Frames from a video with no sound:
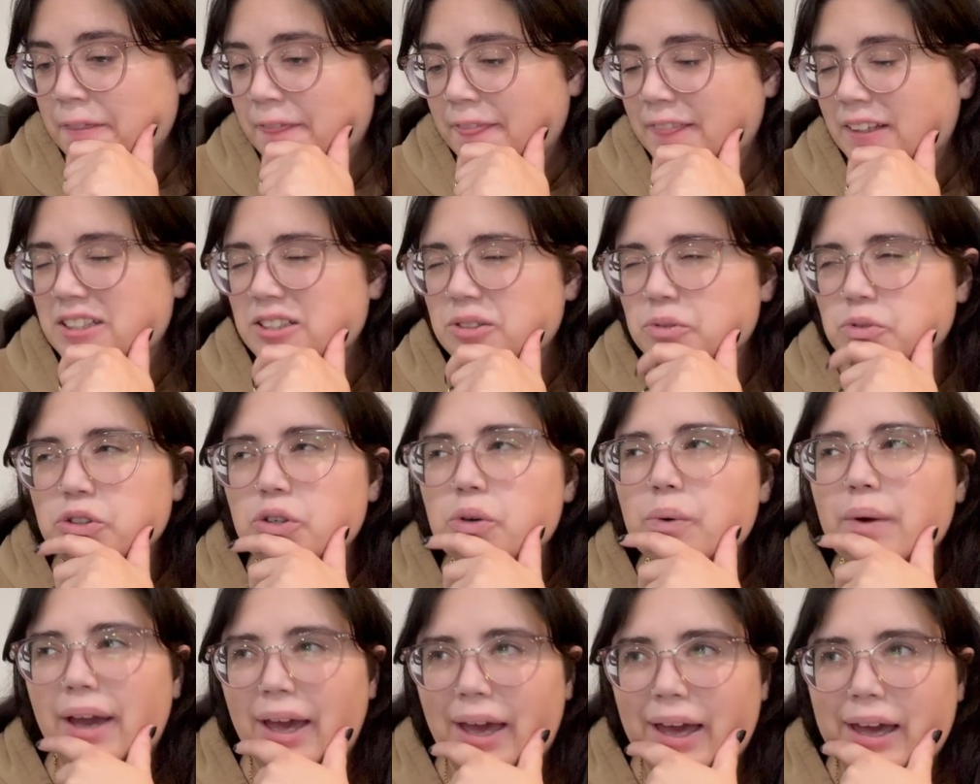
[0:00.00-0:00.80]
Because it was
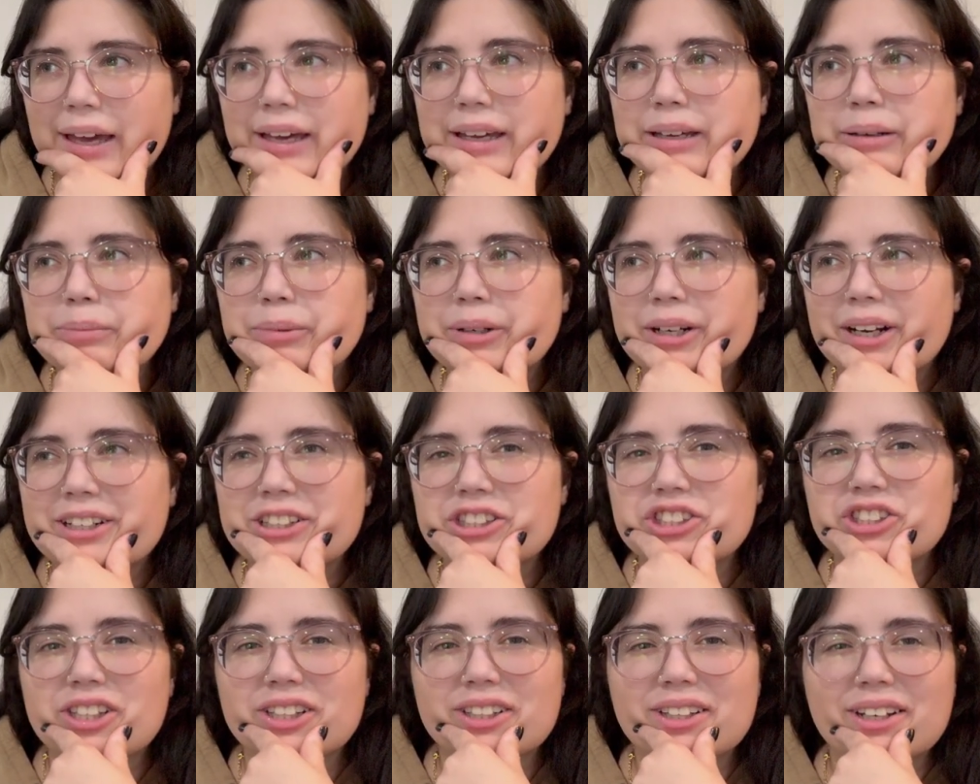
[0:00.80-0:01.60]
okay, but I
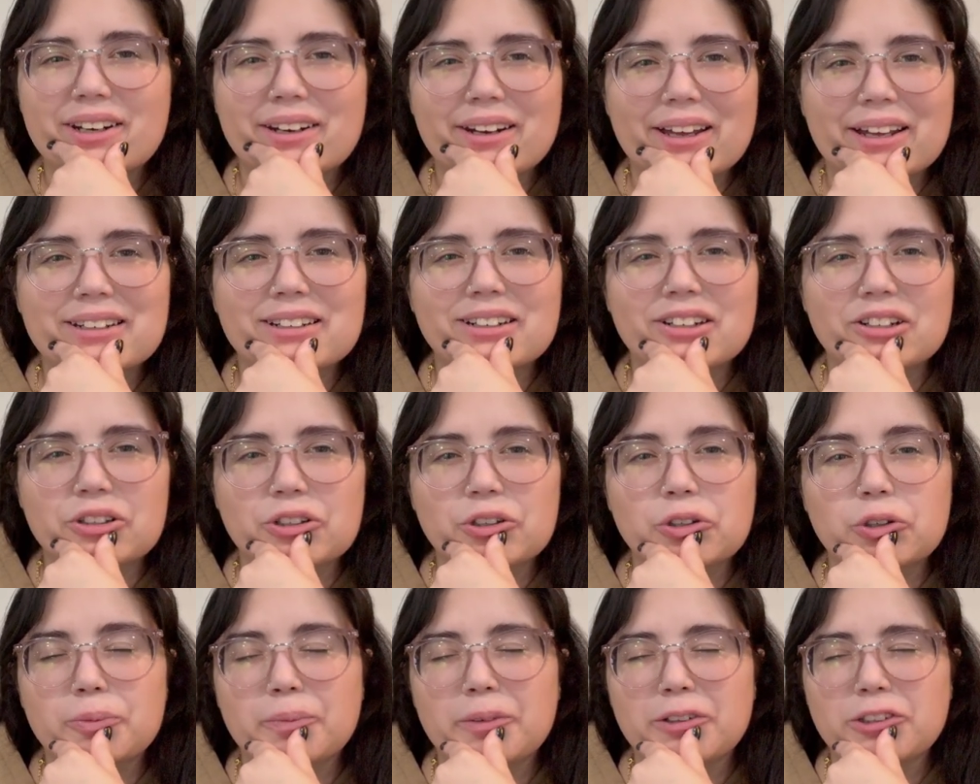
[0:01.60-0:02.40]
just think that it ended a
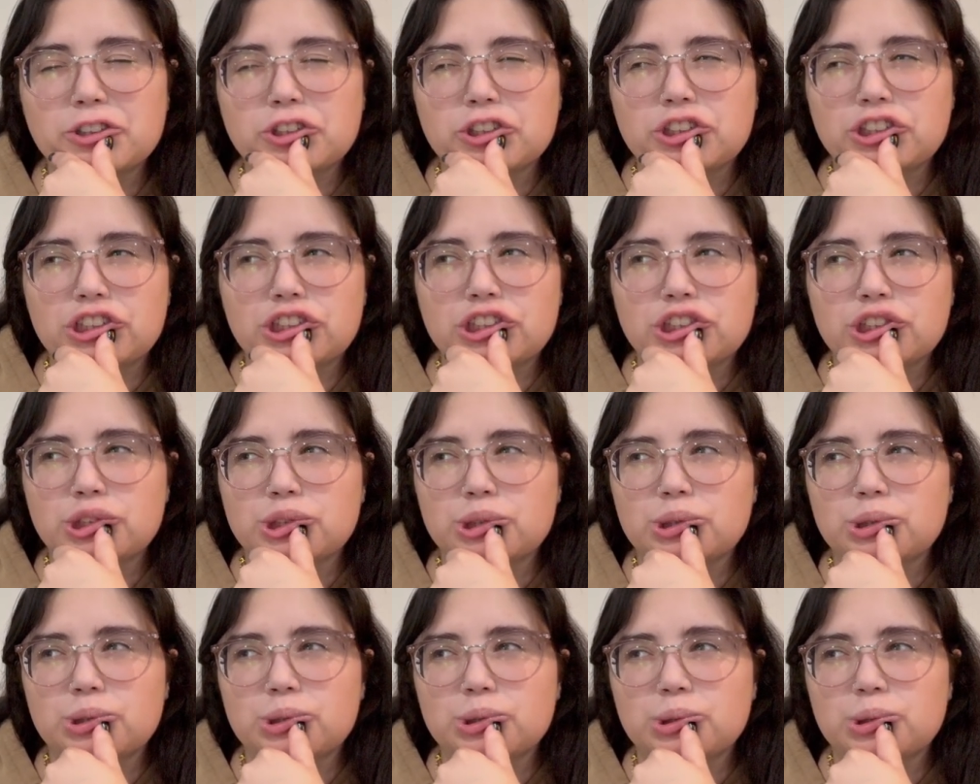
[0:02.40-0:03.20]
little bit
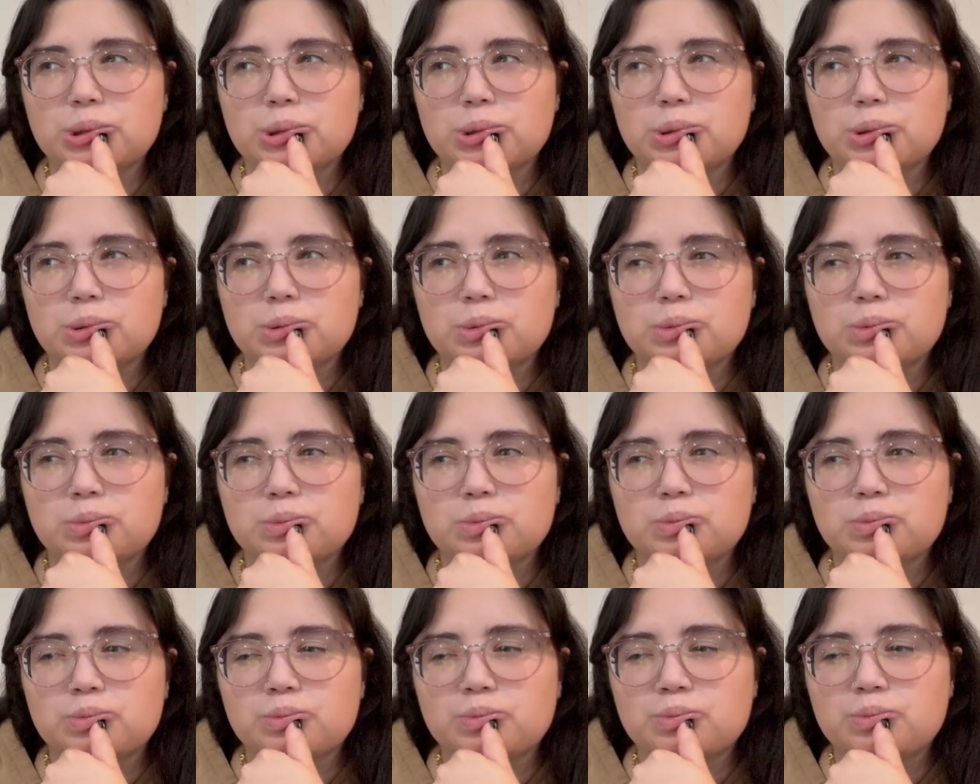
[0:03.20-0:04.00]
too...
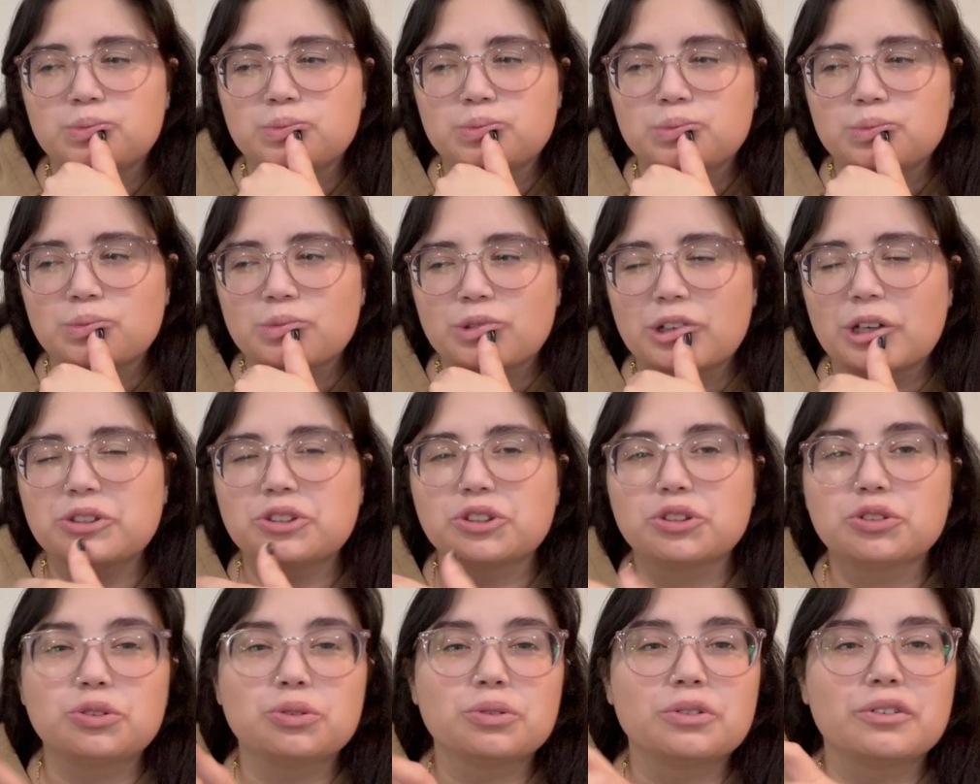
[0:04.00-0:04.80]
It was a
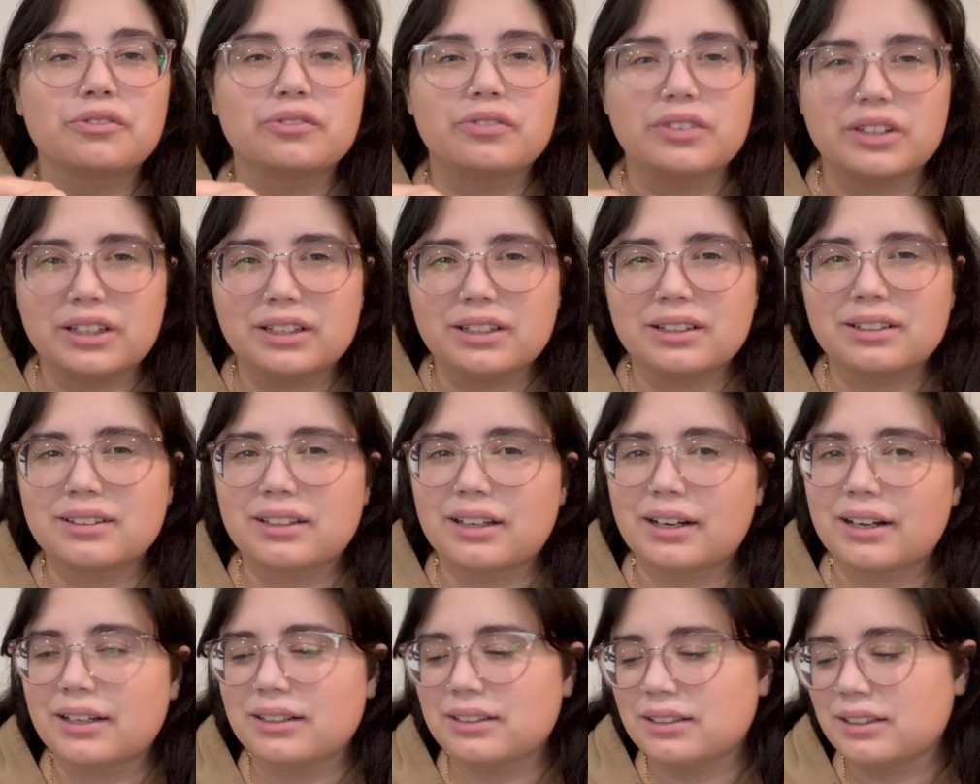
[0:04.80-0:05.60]
little too convenient,
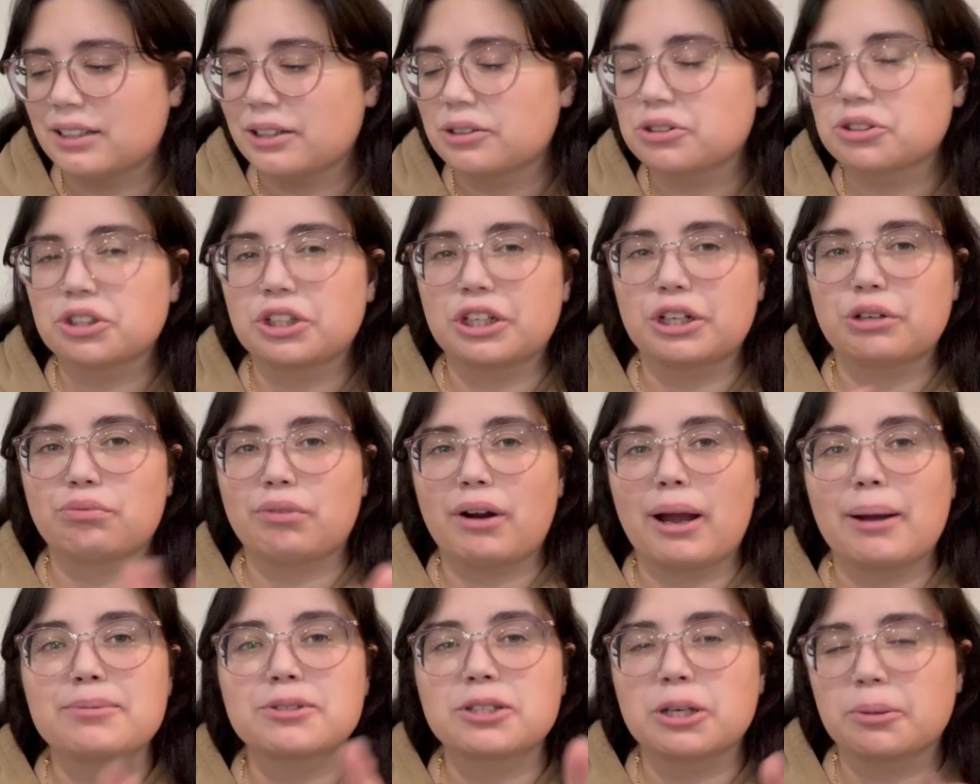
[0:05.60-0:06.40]
that ending. It
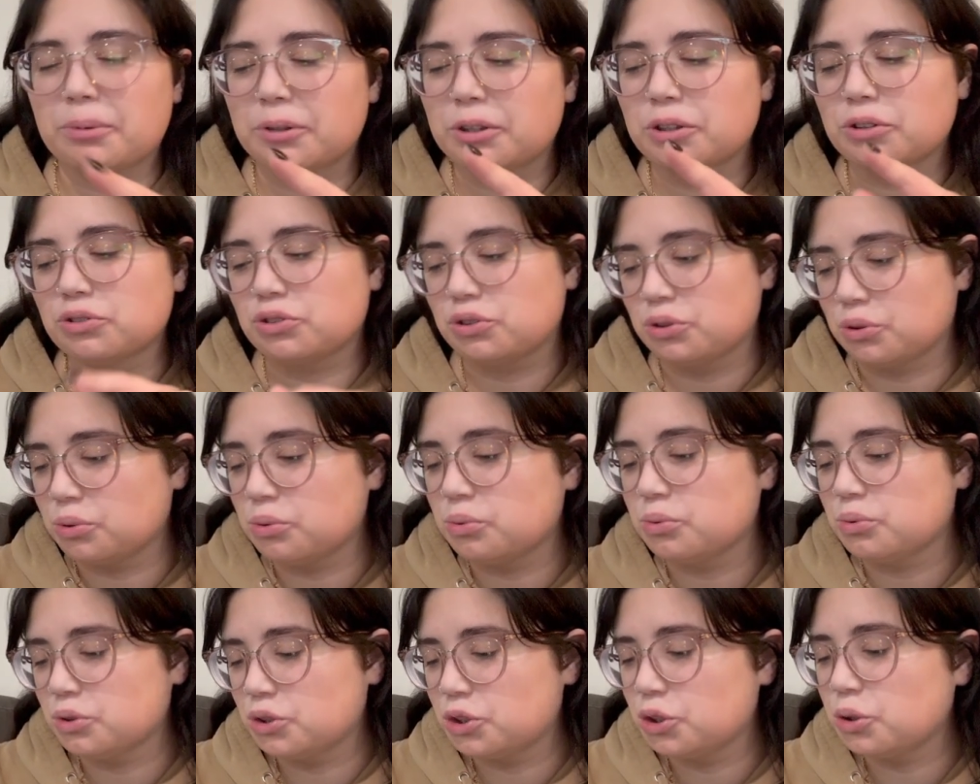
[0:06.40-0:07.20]
wrapped up a little
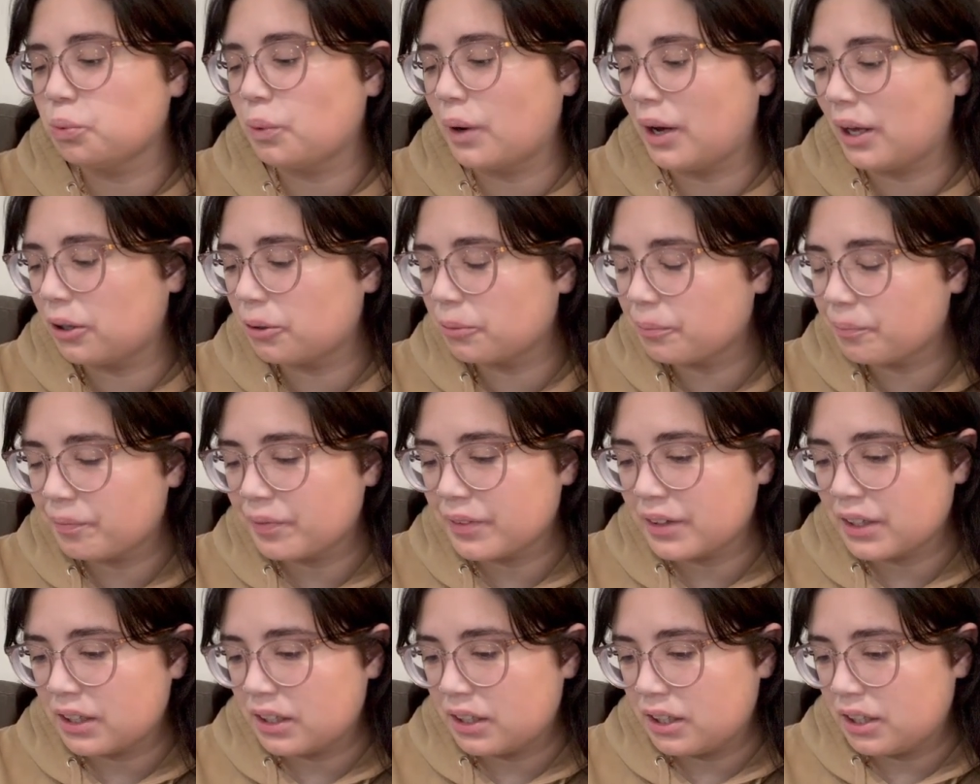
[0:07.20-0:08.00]
too well.
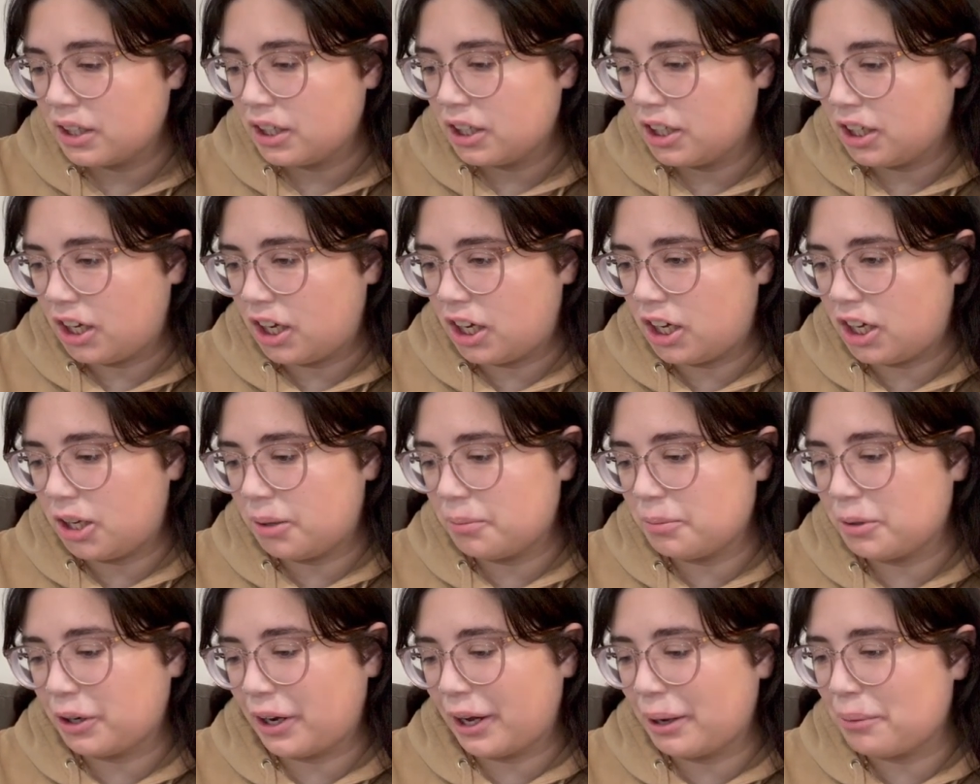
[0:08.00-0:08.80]

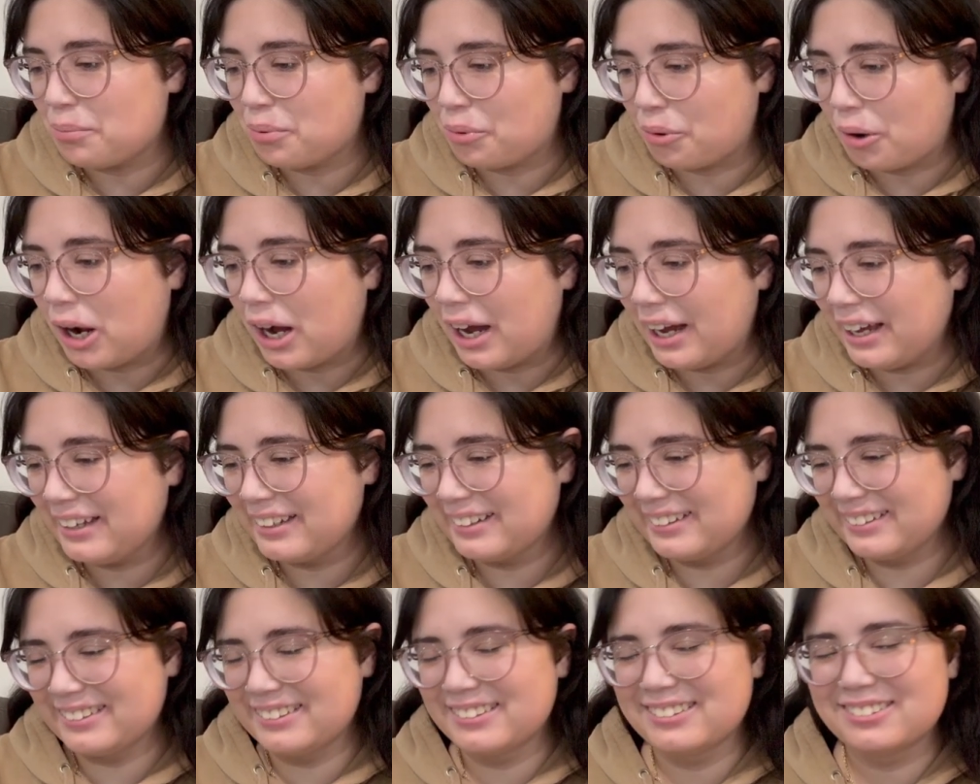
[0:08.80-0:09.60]
Okay,
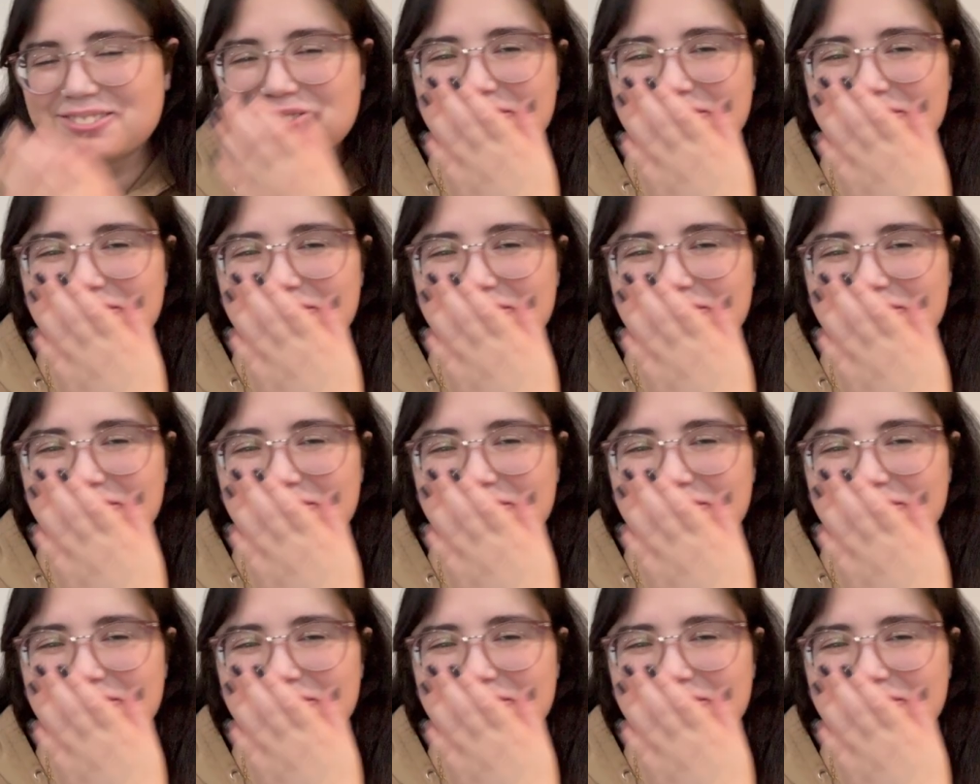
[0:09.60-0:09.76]
Bride.